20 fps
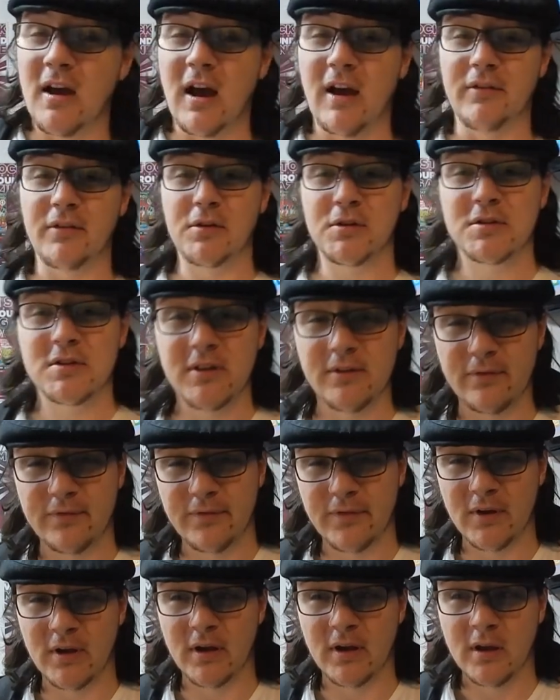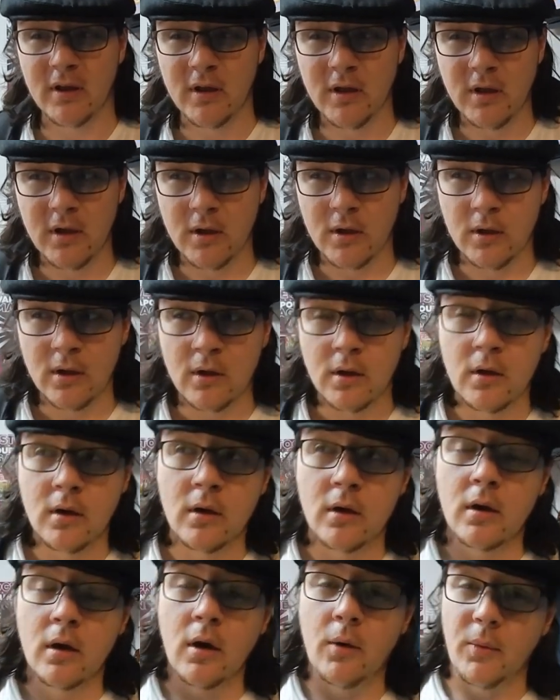I've used it for
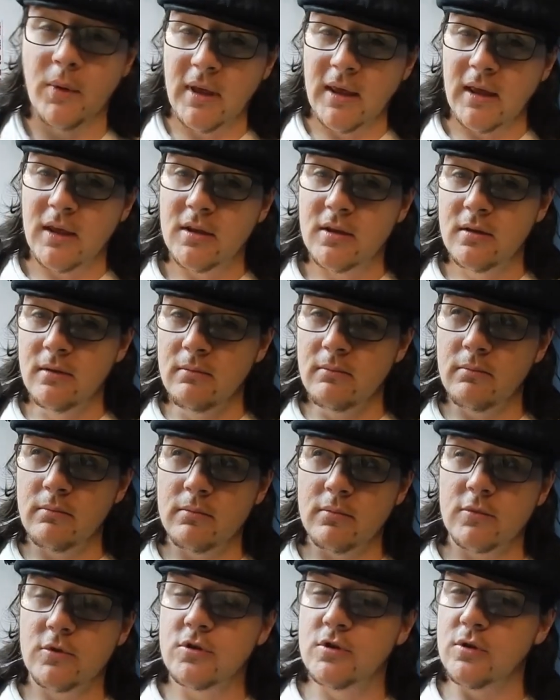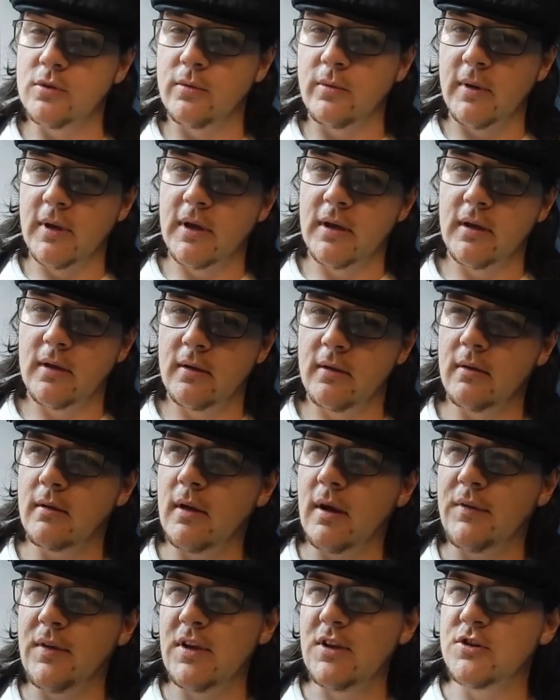I think
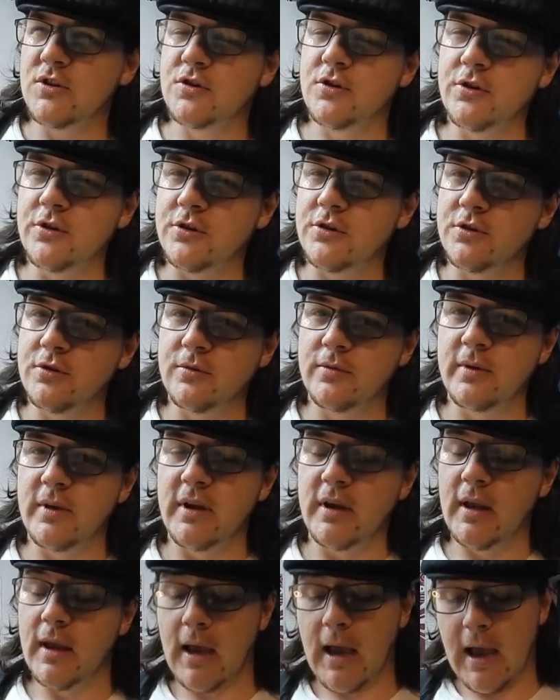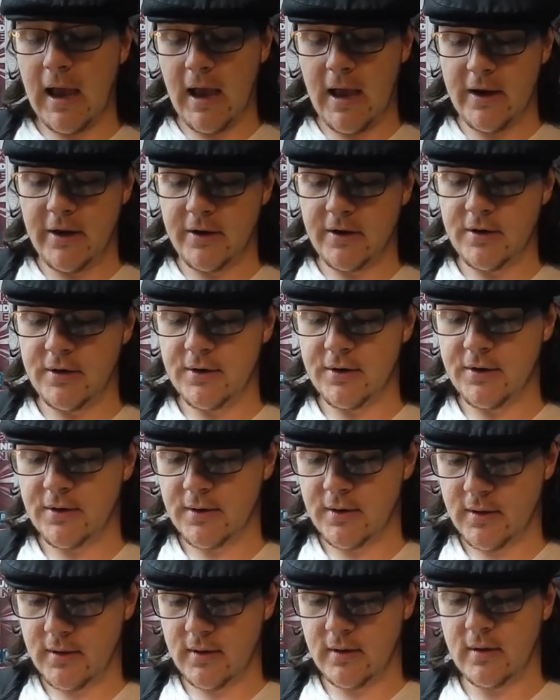it's just under 2 weeks, and
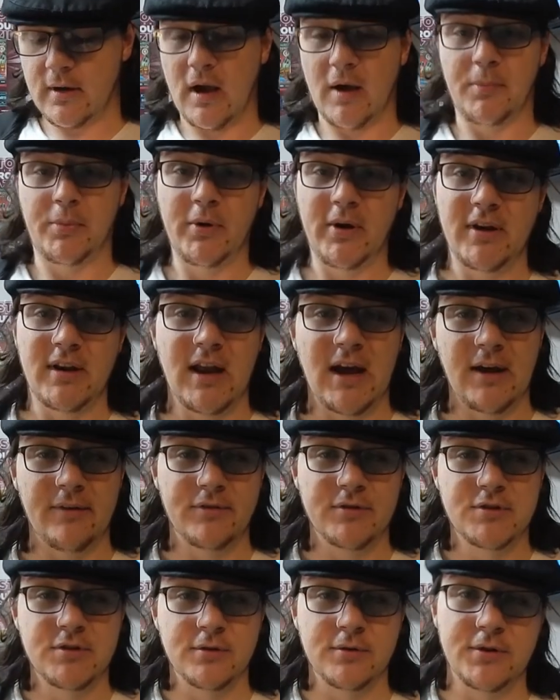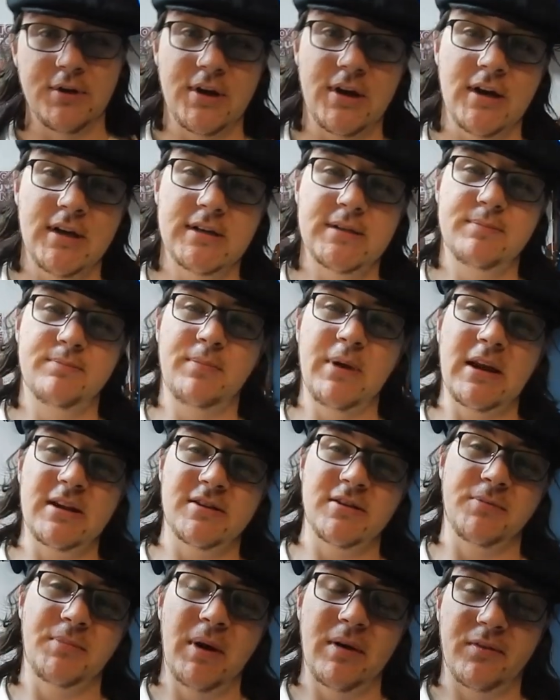I put it down for 2 days, picked
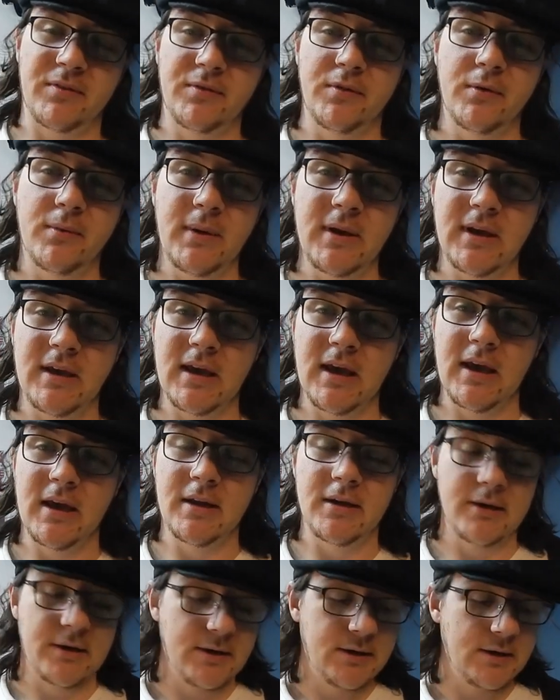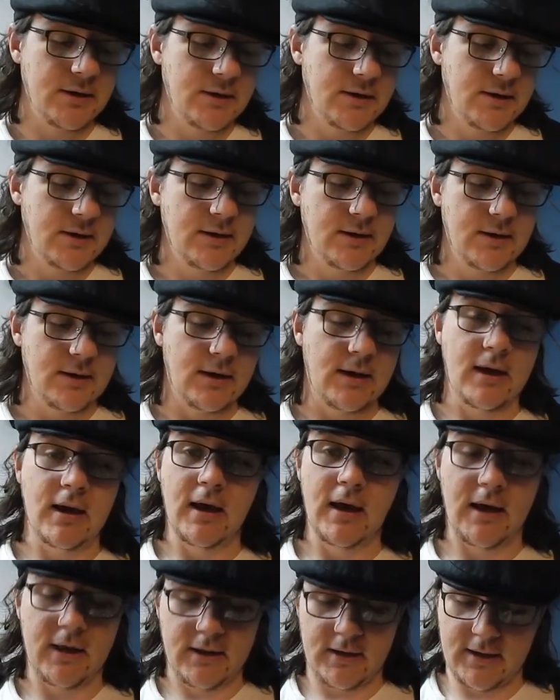it up after the weekend,
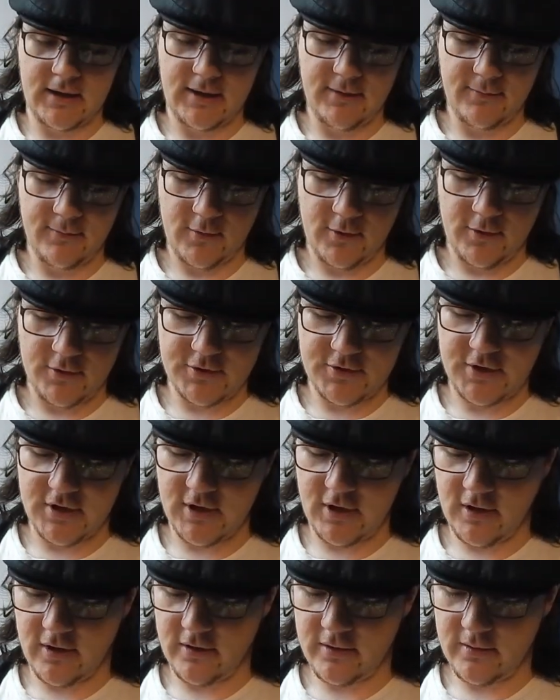and it won't turn